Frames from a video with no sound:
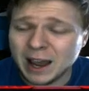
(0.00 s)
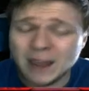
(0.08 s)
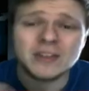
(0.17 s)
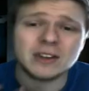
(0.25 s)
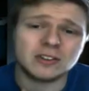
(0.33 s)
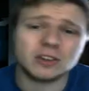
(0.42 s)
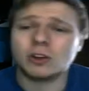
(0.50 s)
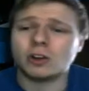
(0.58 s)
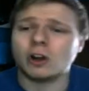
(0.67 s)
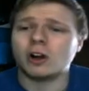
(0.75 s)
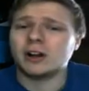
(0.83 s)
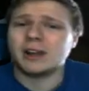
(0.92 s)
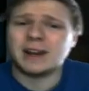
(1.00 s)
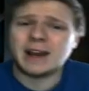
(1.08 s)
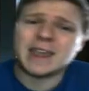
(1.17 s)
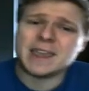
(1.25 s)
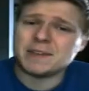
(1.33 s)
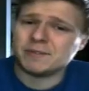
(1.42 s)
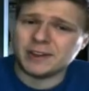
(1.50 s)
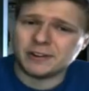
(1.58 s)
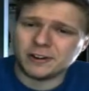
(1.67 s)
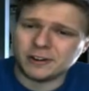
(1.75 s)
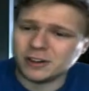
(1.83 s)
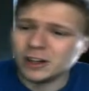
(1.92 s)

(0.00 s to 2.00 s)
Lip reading: I think it's a good card, and I hate Vaynar.